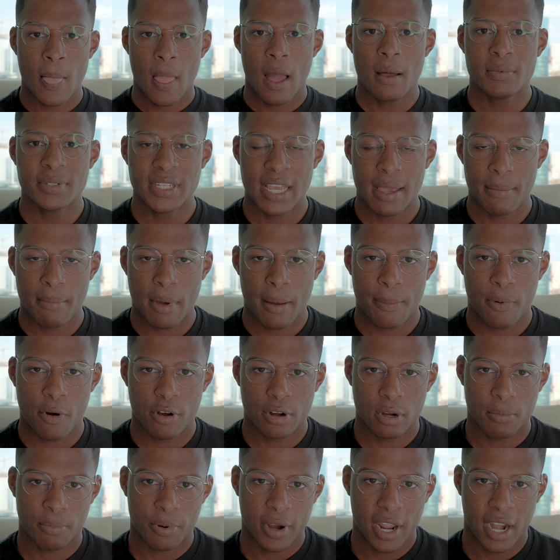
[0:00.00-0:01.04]
I'm Sam, my
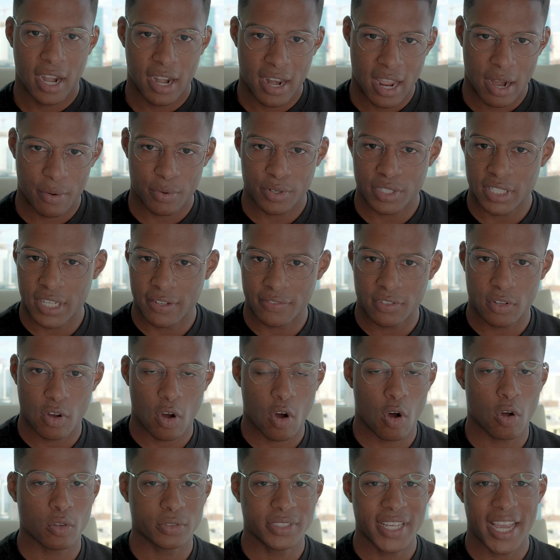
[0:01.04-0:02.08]
partner Brandon and I receive
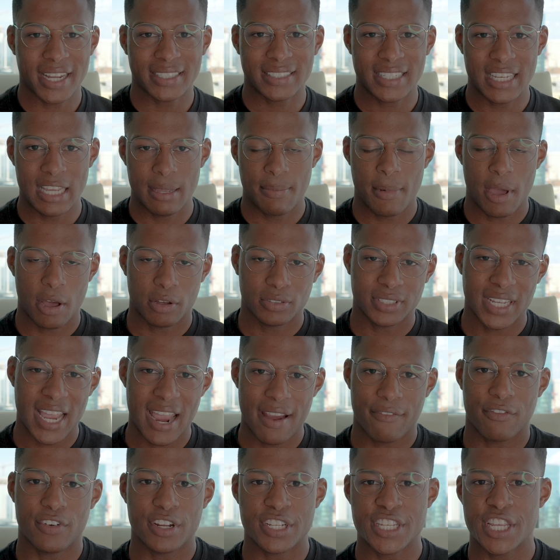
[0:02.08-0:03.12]
call, text, emails
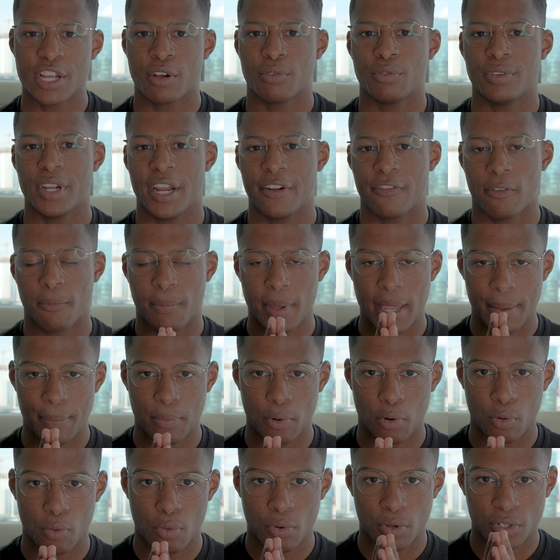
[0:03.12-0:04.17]
every single day from
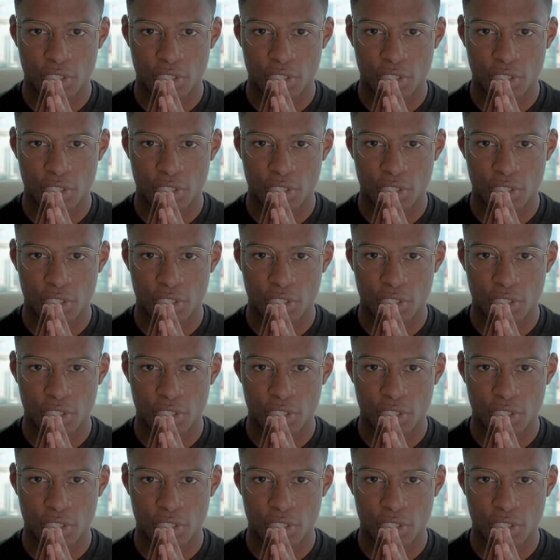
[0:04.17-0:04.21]
people